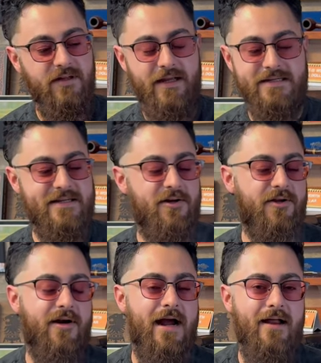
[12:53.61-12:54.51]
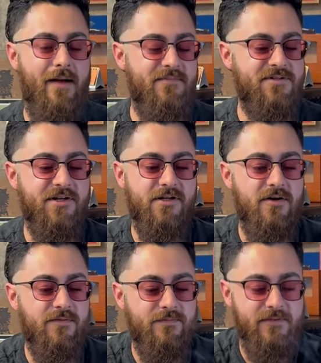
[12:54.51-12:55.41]
like I said earlier, I, am just going to
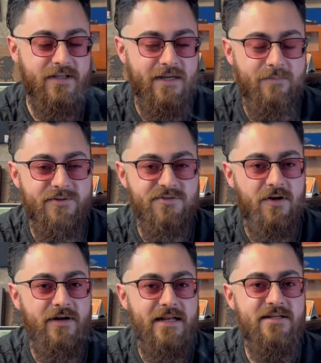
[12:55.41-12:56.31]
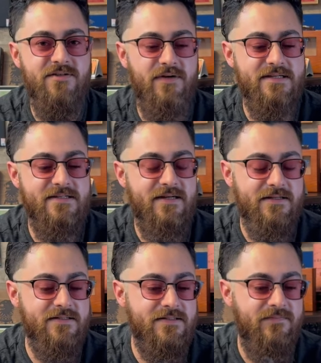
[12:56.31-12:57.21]
go get a Padron
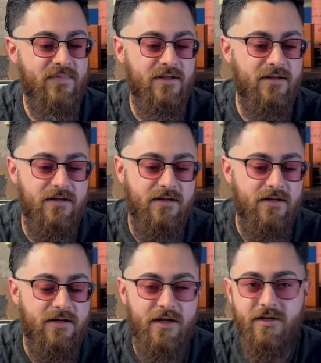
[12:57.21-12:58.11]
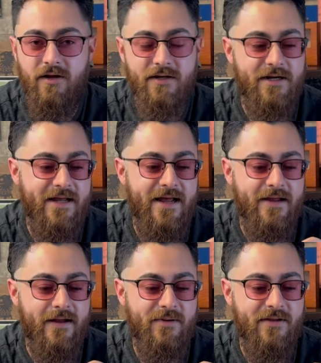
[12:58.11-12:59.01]
1926 and call it a
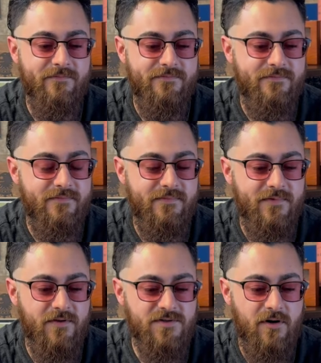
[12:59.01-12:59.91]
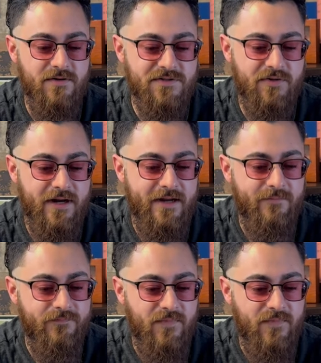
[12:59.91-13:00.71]
day. I mean, those are always great.